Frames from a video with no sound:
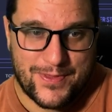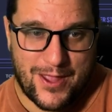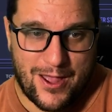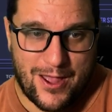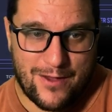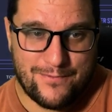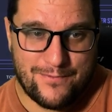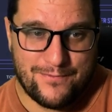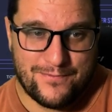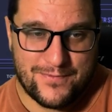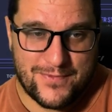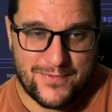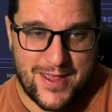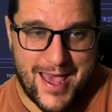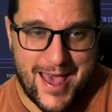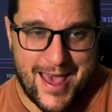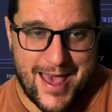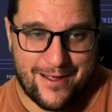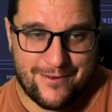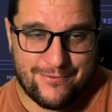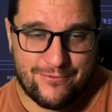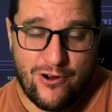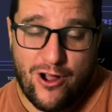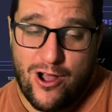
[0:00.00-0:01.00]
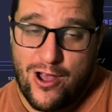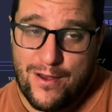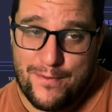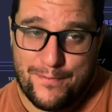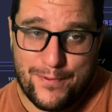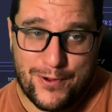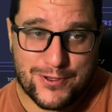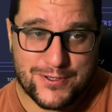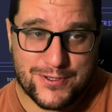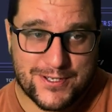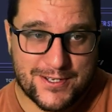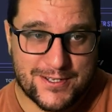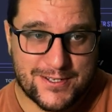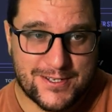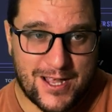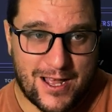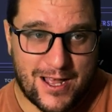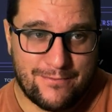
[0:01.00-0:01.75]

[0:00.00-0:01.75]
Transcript: Yeah, Ryan Potter's.